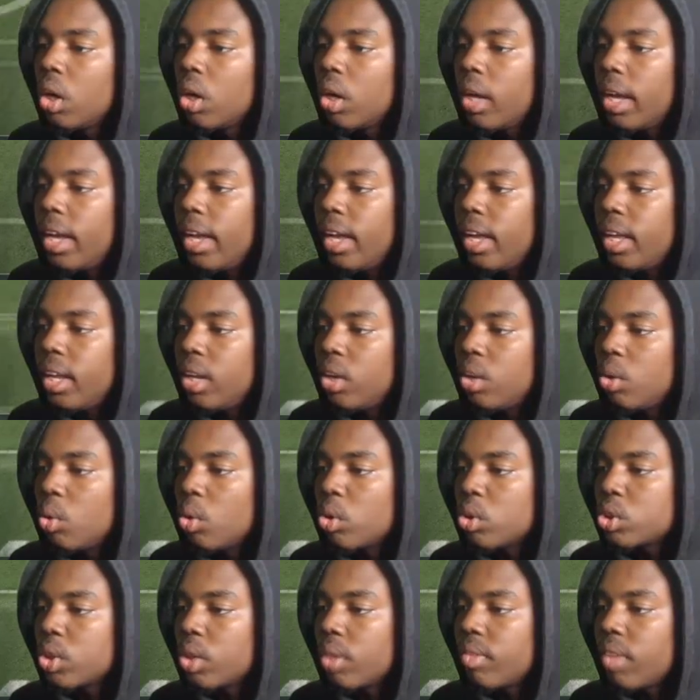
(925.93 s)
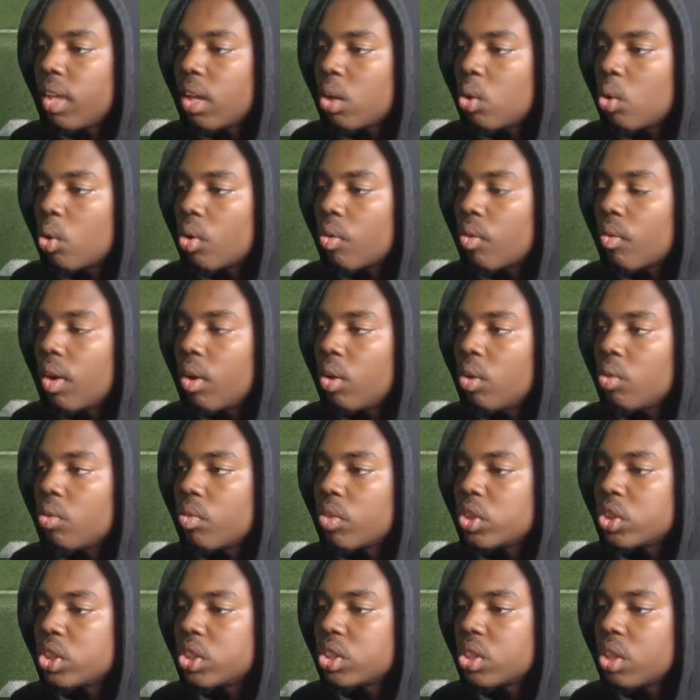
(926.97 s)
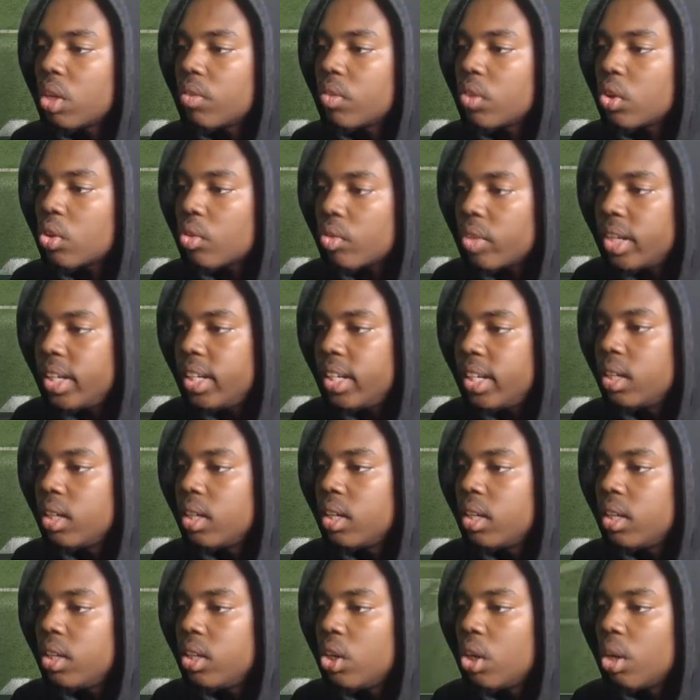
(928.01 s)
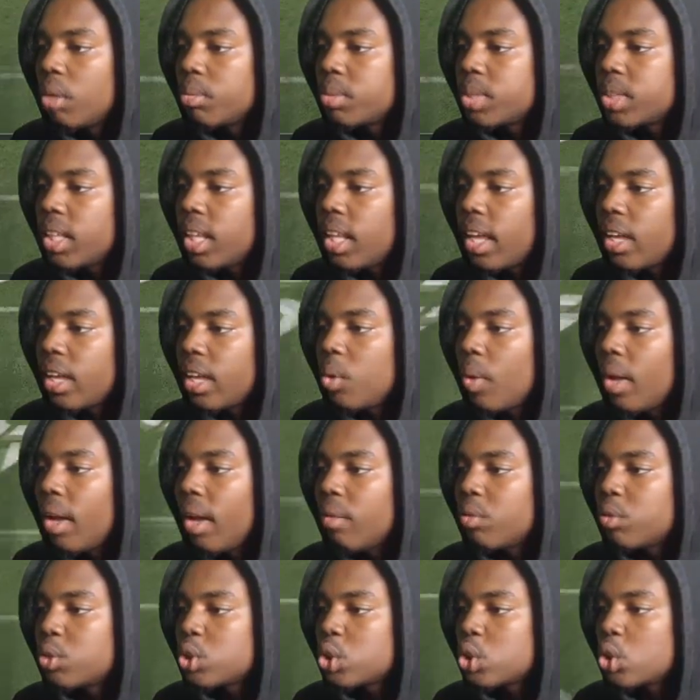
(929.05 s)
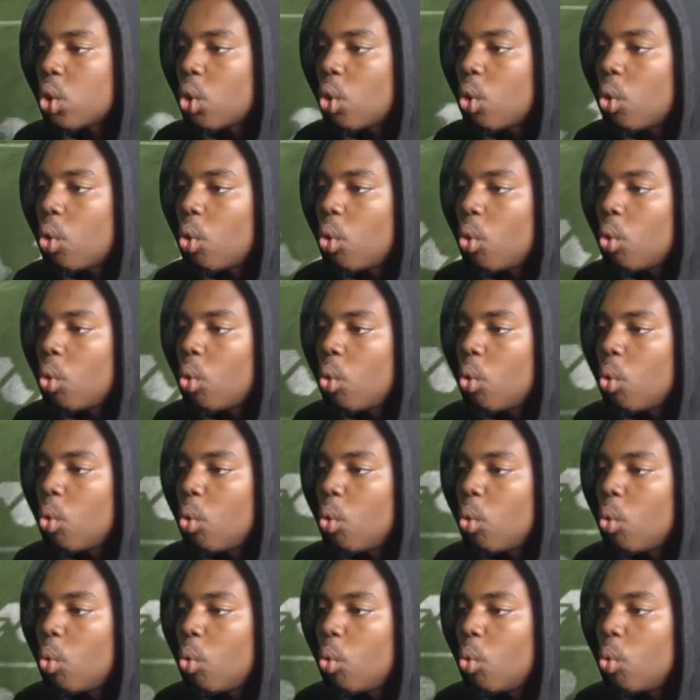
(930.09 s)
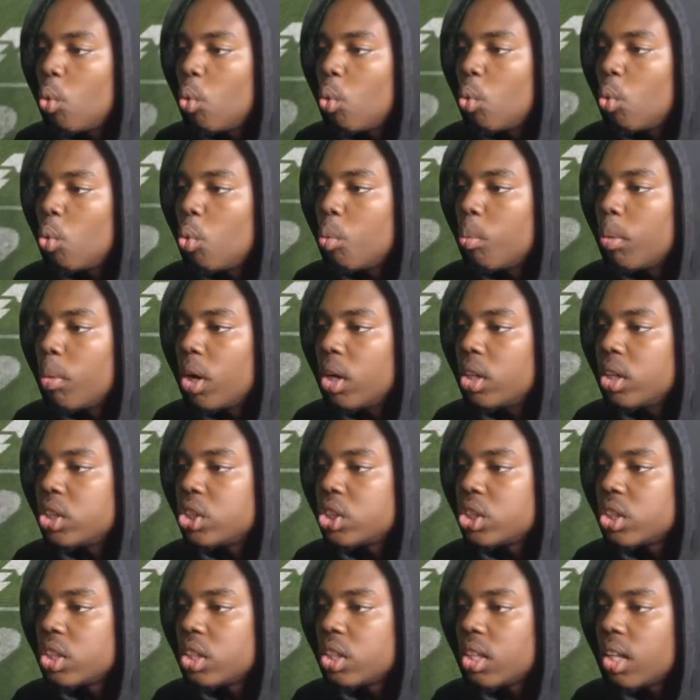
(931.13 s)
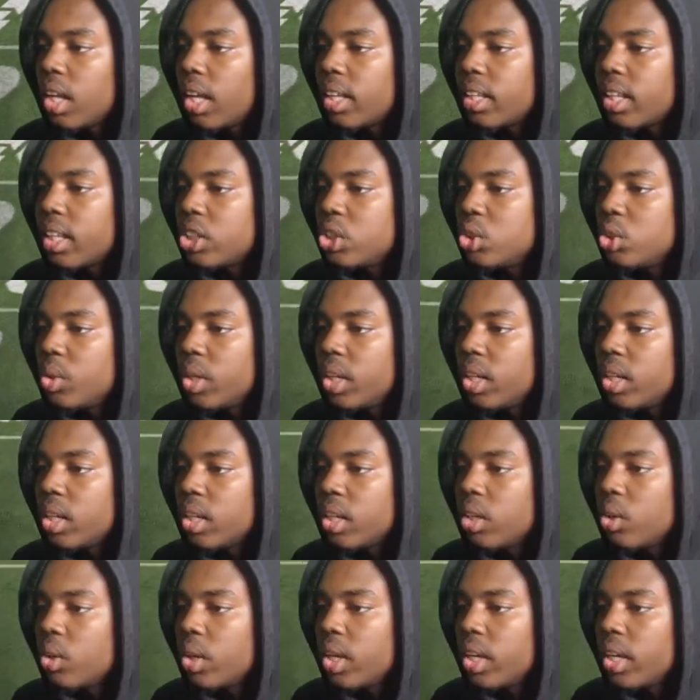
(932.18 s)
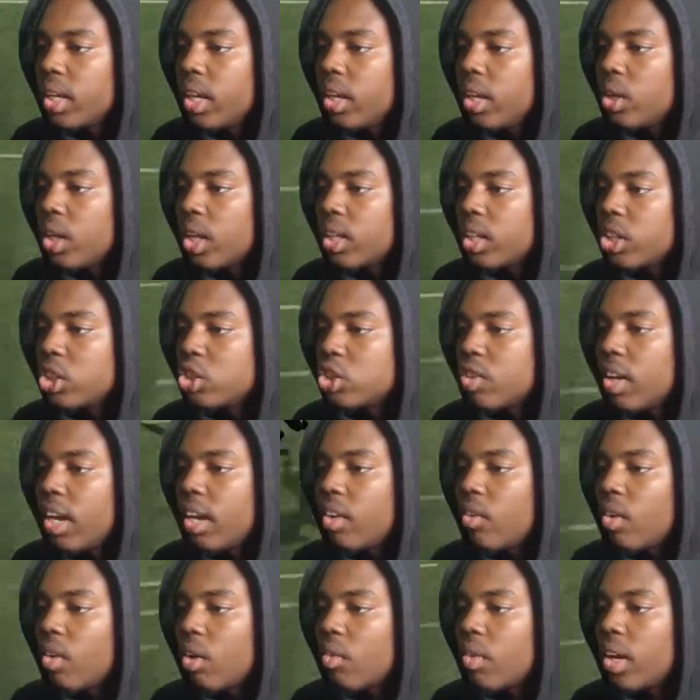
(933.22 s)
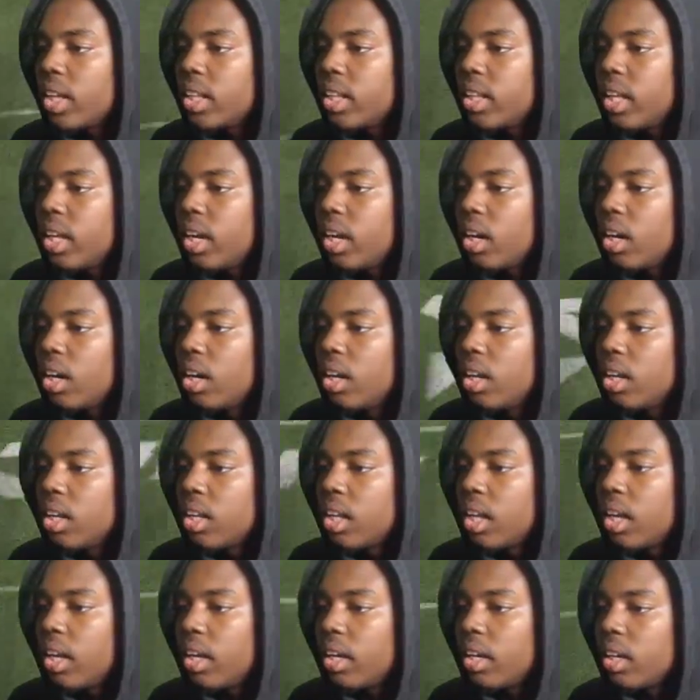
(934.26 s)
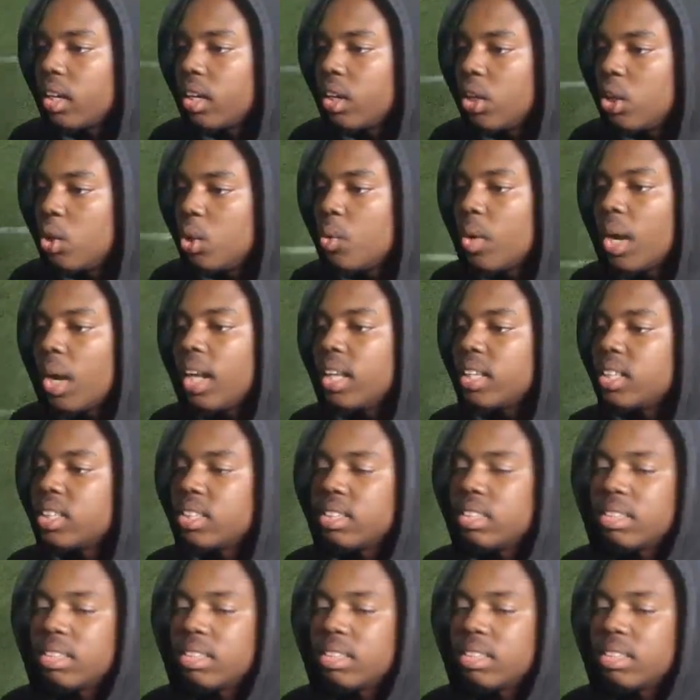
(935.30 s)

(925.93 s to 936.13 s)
and you also have that corner route versus cover 3. You know what I'm saying? Like, you have so much like that you can get. You got the drag route right there. Like, you got